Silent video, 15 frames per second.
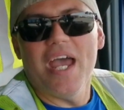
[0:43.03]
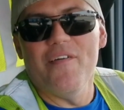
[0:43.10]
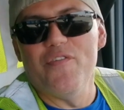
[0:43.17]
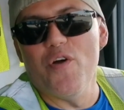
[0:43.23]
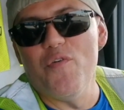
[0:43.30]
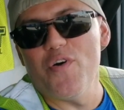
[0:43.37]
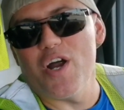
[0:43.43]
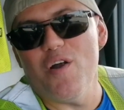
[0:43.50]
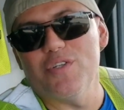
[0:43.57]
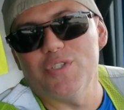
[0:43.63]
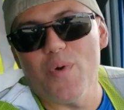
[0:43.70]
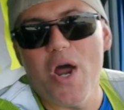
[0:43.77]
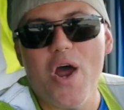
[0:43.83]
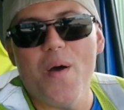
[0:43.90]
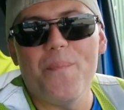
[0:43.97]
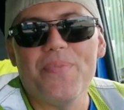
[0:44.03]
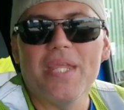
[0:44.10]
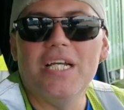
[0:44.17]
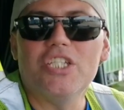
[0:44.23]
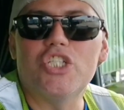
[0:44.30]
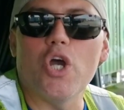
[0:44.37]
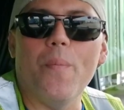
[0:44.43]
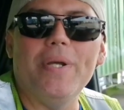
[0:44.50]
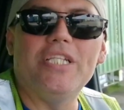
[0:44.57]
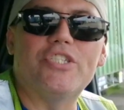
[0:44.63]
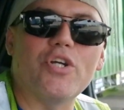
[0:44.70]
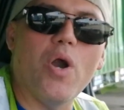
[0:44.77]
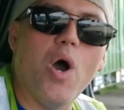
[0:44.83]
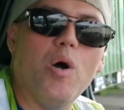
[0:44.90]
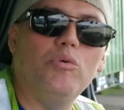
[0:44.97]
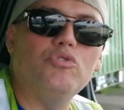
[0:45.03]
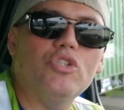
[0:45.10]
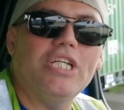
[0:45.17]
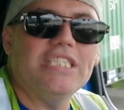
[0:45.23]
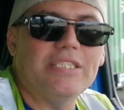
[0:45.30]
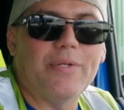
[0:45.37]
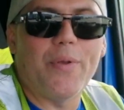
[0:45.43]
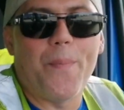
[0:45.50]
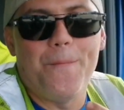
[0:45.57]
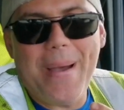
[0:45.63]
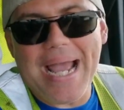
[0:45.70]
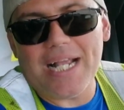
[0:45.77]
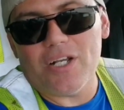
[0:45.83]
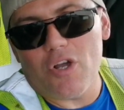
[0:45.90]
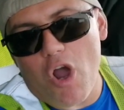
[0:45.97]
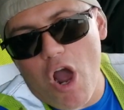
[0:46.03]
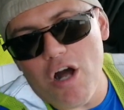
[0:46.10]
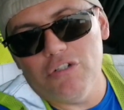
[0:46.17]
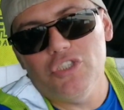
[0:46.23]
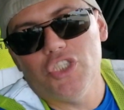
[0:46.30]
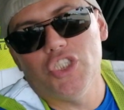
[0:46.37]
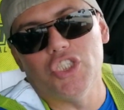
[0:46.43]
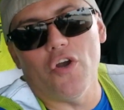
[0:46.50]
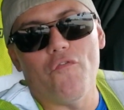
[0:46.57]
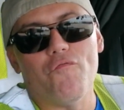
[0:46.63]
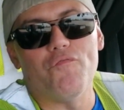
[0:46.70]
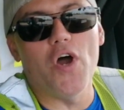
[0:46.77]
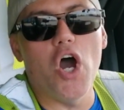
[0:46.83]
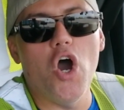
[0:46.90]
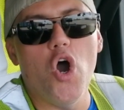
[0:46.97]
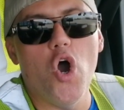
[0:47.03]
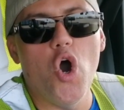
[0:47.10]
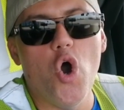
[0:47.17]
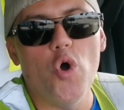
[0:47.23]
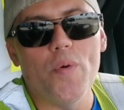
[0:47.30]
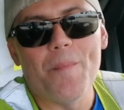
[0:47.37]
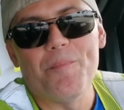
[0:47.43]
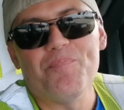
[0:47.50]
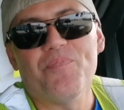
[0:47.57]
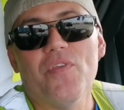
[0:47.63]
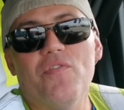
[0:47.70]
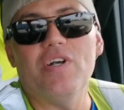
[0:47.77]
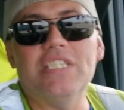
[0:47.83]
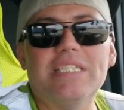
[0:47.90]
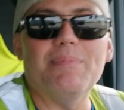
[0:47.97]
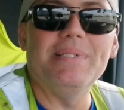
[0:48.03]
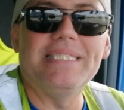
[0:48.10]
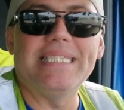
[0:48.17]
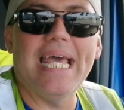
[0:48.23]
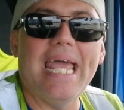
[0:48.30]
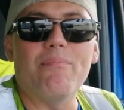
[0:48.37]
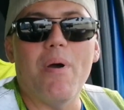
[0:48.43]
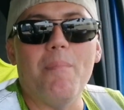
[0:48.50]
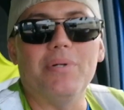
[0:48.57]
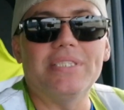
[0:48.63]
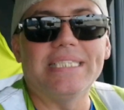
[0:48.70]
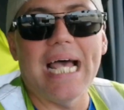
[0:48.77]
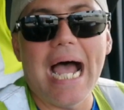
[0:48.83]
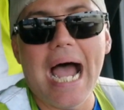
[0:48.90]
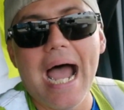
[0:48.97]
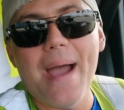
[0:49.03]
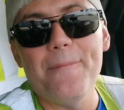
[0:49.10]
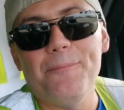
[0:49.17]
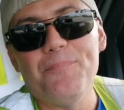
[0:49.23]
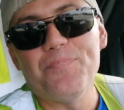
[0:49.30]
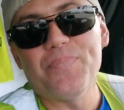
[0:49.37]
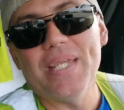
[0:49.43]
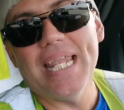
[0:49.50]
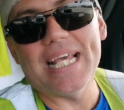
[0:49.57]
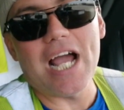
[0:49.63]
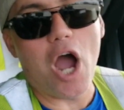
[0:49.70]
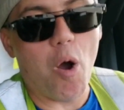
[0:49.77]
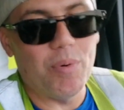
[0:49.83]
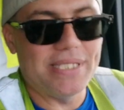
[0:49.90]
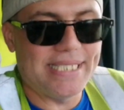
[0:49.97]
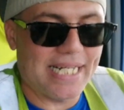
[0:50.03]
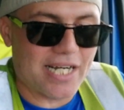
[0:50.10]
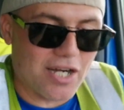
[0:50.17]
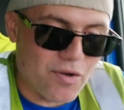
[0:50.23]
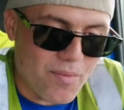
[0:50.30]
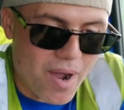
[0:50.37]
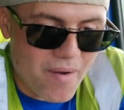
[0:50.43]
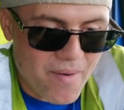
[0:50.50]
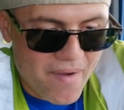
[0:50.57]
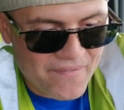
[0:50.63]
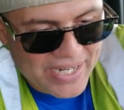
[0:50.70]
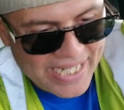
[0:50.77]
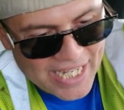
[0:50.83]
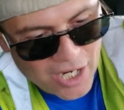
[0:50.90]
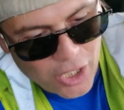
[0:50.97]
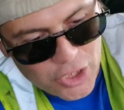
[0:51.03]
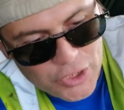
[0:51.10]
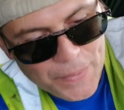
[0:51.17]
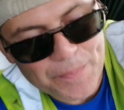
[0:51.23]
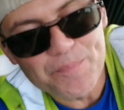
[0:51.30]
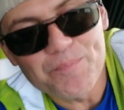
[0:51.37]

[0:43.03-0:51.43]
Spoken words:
The beautiful across the world. Joey Joe back on the road. First, let me say it one more time, like I always said it on one of my videos.